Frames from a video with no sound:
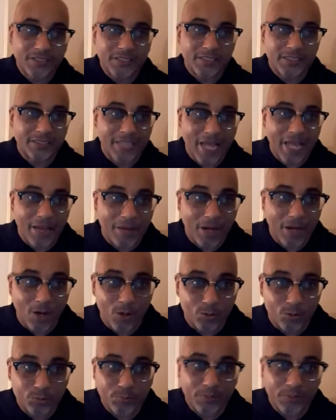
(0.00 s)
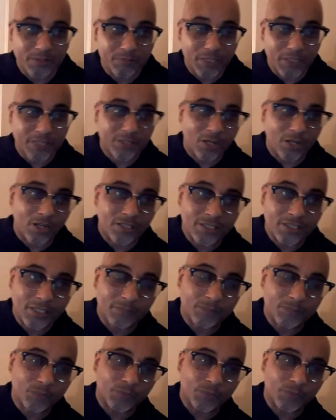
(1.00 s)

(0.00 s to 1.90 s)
This guy owns pretty much all of them.